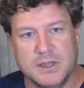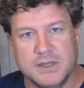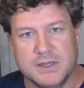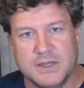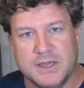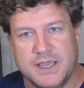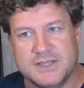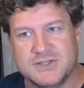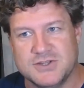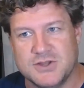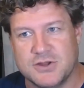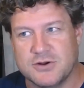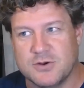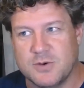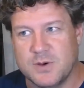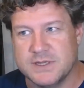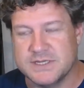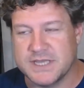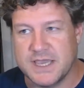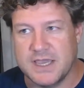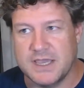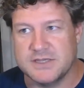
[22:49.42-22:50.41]
It's not
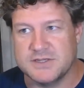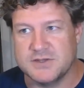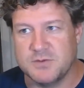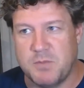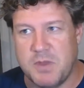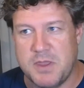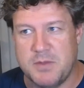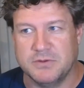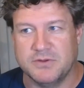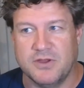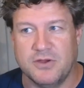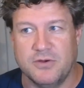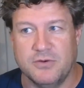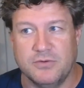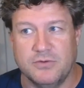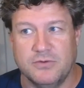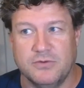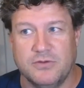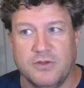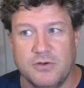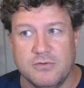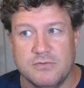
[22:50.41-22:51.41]
always a case of people
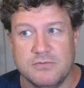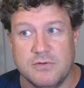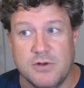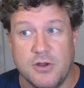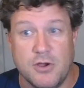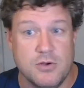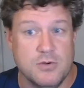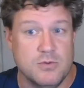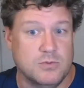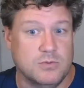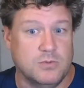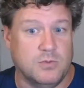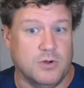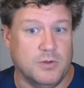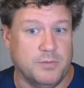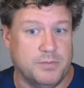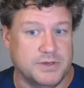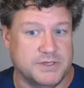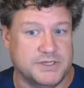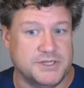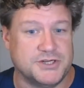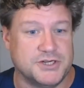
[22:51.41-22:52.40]
don't know
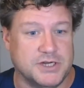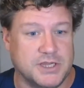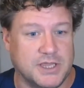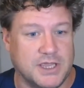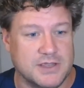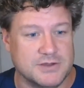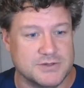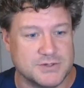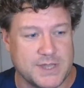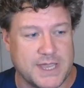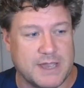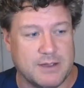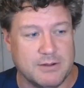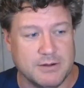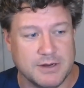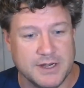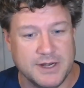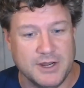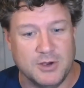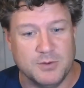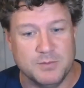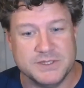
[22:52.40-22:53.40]
what partitioning is or how it
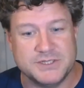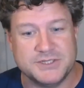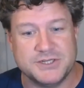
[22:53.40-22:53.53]
can help.